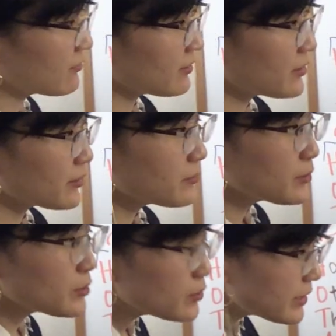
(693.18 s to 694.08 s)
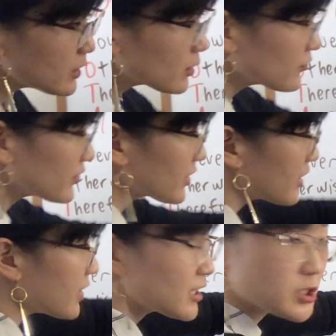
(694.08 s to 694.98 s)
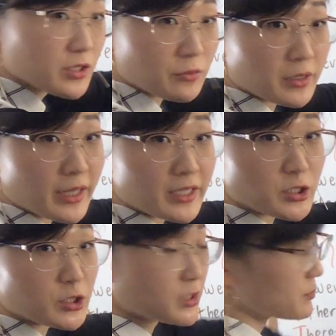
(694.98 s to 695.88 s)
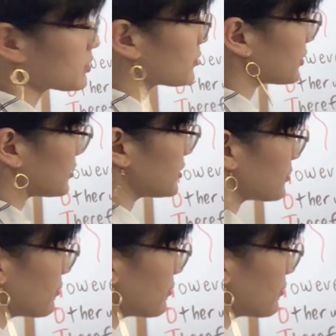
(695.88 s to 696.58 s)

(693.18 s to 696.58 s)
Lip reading: You need to look for the connection, the relationship between the two.